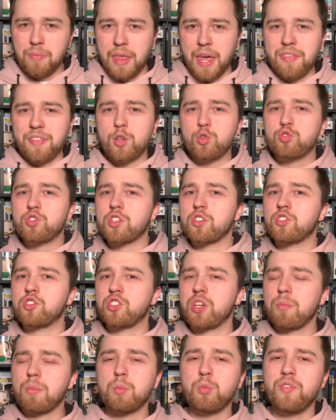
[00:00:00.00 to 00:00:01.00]
And those are
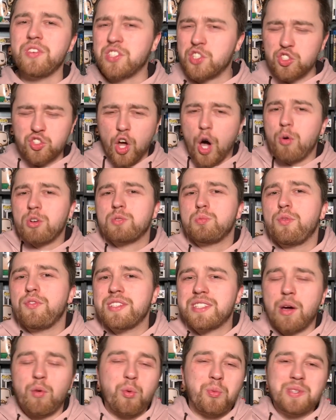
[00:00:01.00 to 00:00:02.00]
some of the movies. There's always movies
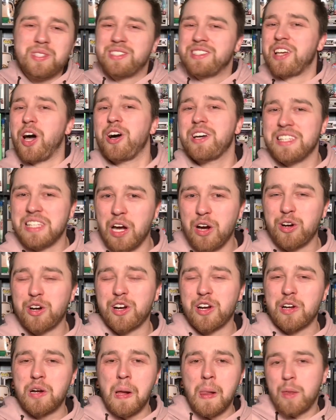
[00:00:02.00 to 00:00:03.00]
that when we saw
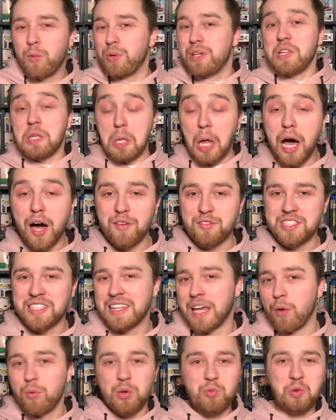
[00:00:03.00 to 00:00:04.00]
younger, we loved, and
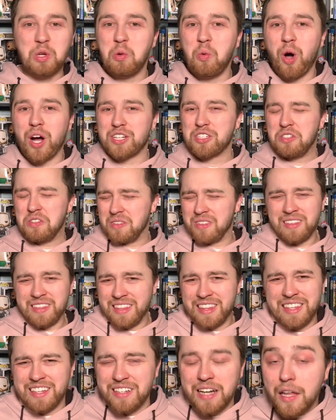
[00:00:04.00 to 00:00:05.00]
now we rewatch, and
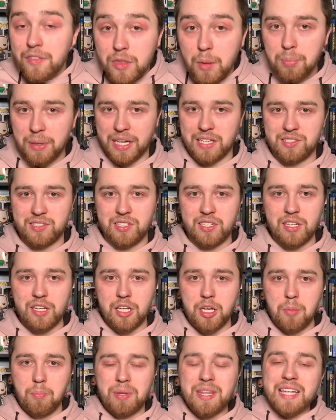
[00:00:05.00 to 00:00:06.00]
they're not the best.
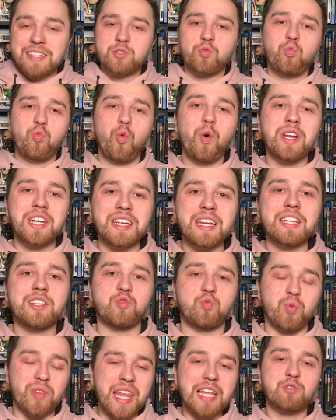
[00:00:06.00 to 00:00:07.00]
But that's what it is.
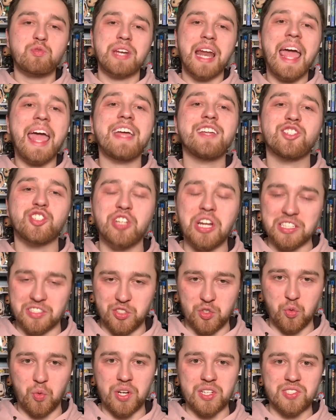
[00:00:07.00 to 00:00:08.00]
That's what age does
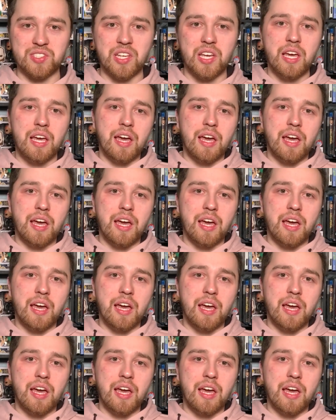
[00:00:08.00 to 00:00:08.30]
to us.